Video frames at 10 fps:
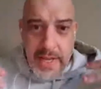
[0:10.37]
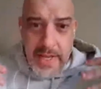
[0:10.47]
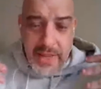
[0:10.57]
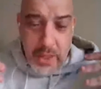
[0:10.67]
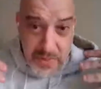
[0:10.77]

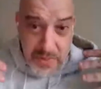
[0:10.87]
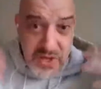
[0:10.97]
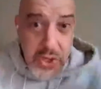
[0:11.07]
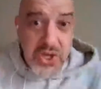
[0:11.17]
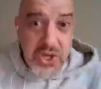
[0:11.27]
was some
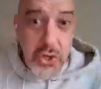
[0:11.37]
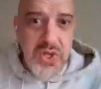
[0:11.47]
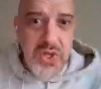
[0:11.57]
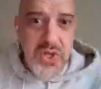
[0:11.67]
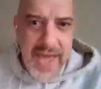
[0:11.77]
interesting news
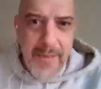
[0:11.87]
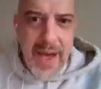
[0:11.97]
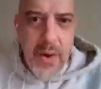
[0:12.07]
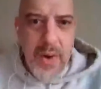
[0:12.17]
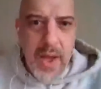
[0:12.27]
that came
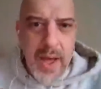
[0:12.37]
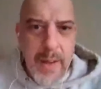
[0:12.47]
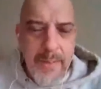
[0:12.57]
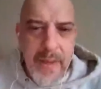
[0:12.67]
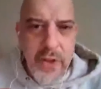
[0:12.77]
out
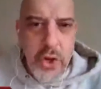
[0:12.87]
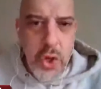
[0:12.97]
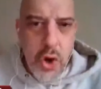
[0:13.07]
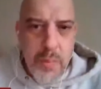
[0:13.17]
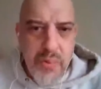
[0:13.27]
in the New
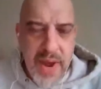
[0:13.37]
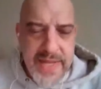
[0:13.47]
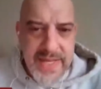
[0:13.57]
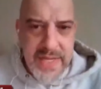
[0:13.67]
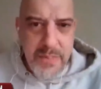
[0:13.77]
York press
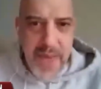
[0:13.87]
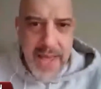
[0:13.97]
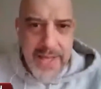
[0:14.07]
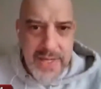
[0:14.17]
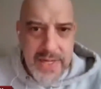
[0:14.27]
this
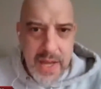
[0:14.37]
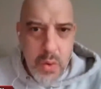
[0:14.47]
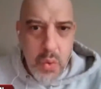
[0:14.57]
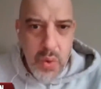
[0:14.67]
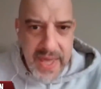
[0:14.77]
past
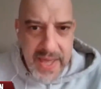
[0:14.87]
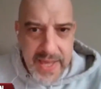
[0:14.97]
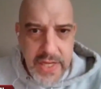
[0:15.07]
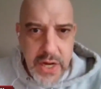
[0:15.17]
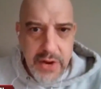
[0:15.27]
week.
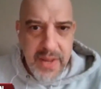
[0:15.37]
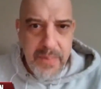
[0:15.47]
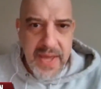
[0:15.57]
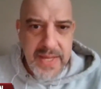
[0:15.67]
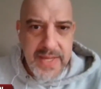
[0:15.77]
Jerry
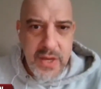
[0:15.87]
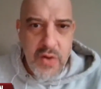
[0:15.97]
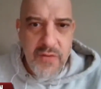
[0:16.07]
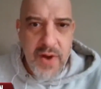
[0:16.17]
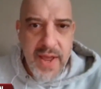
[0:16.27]
Capasi
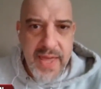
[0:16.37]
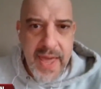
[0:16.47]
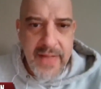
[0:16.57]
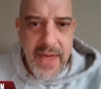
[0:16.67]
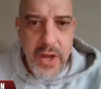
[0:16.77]
over at
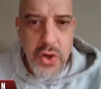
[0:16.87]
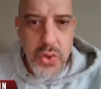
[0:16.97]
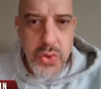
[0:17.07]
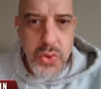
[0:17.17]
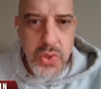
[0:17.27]
Gangland
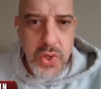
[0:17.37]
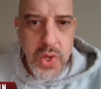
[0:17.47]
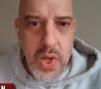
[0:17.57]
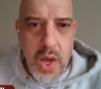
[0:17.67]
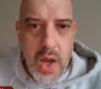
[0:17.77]
News
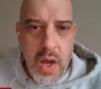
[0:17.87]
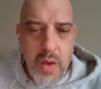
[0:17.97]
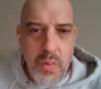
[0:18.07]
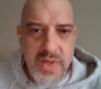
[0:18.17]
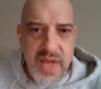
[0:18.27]

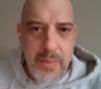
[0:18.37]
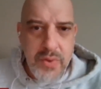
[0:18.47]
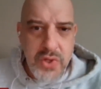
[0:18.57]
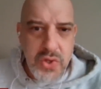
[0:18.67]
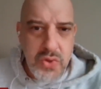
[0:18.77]
was
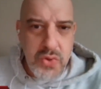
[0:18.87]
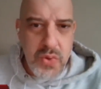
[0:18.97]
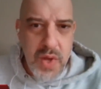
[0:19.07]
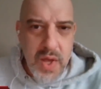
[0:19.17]
able to